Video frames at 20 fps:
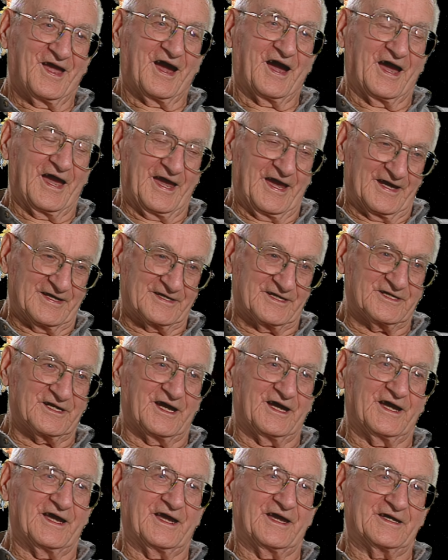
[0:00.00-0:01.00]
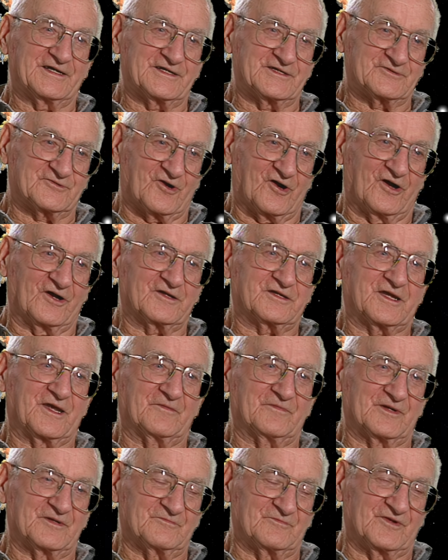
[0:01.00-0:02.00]
I had a drawing
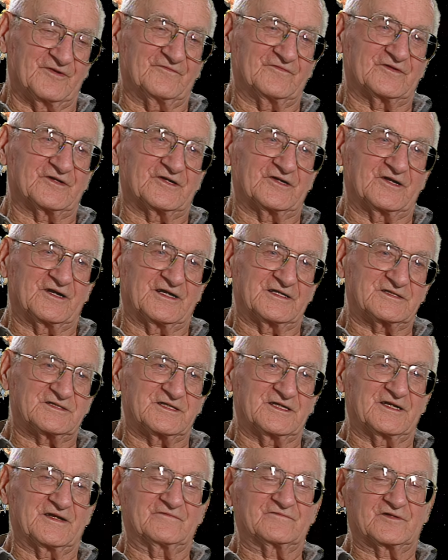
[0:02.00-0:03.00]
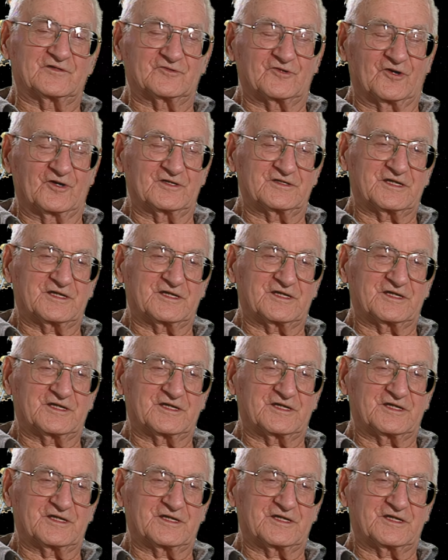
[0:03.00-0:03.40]
table, and believe it or not, I still have the drawing